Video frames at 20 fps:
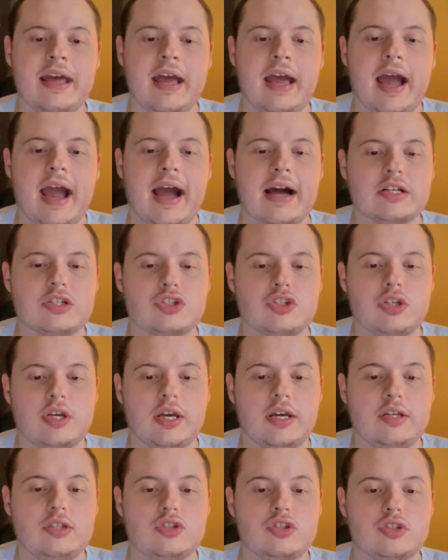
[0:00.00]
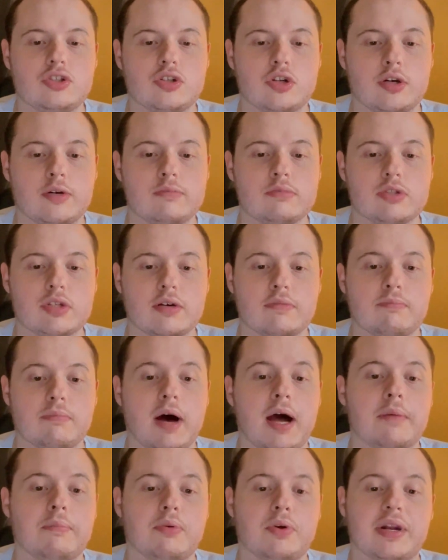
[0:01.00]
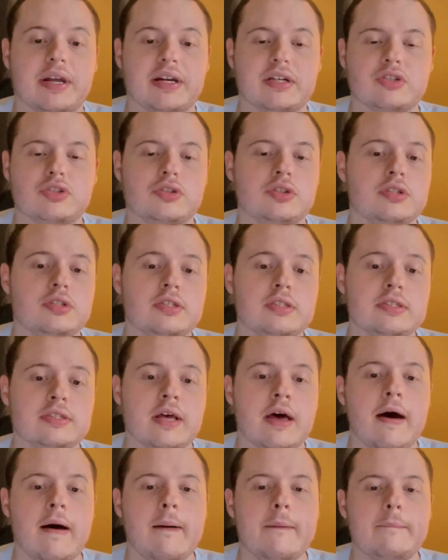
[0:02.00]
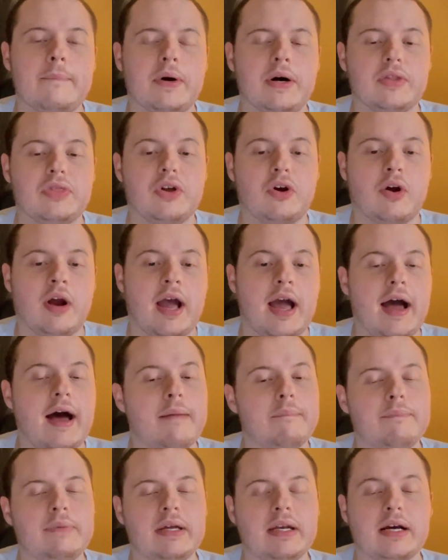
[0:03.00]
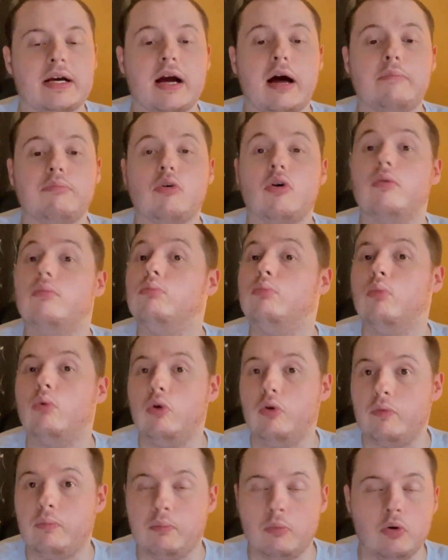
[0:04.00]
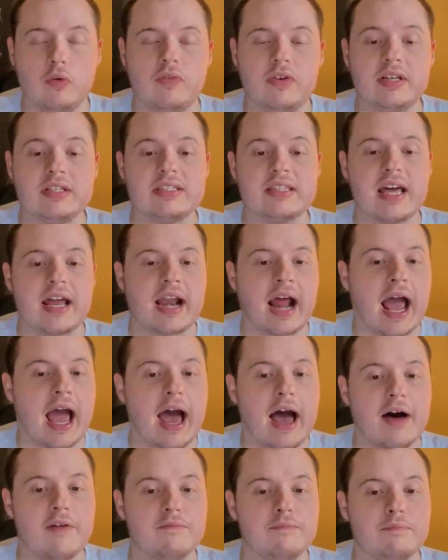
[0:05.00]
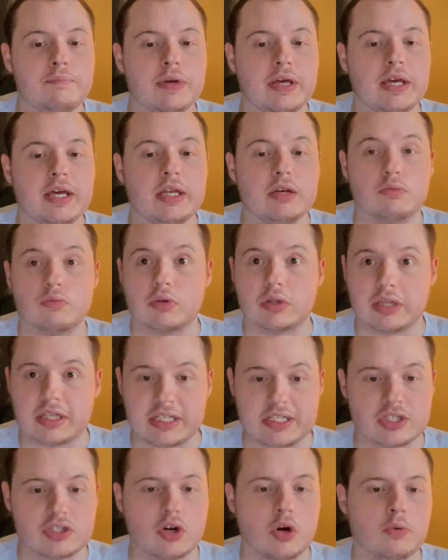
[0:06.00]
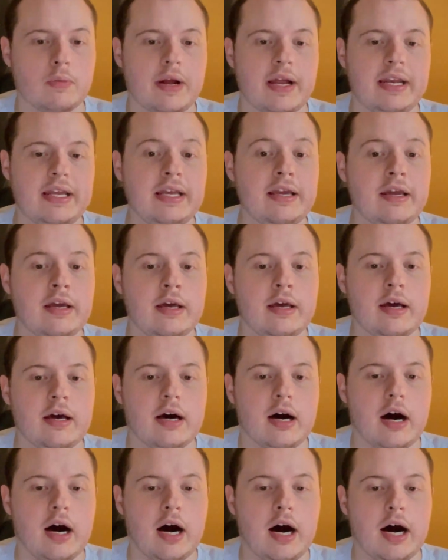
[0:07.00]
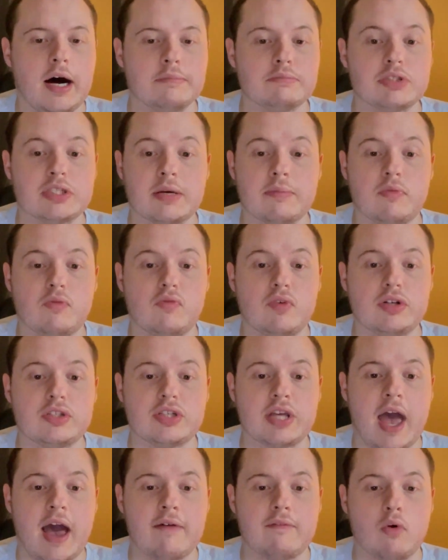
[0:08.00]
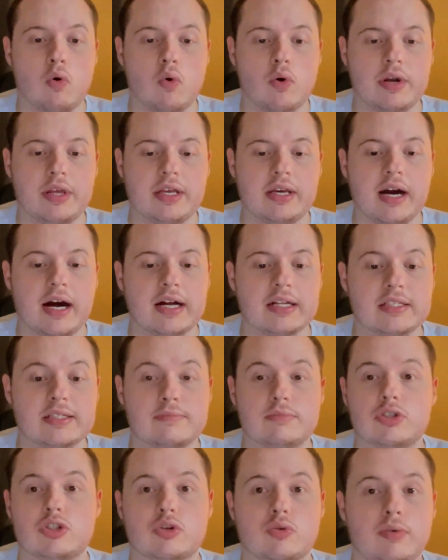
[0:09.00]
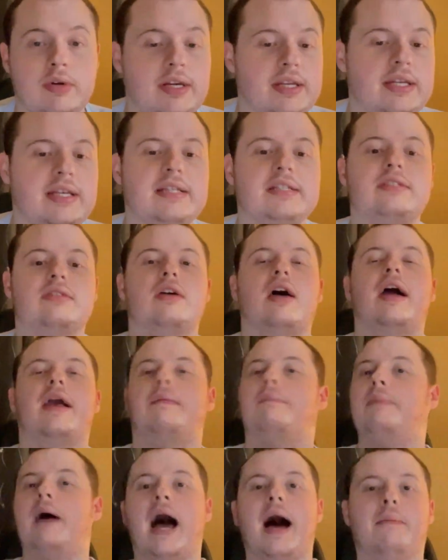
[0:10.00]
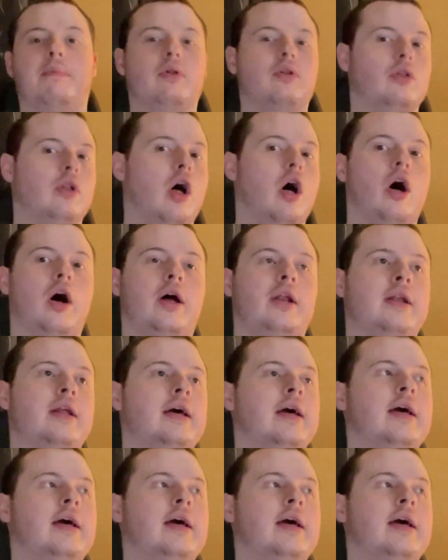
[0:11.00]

has changed in terms of my predictions, but there have been a couple of movies that have been released already, some of which have already got some screenings like Babylon,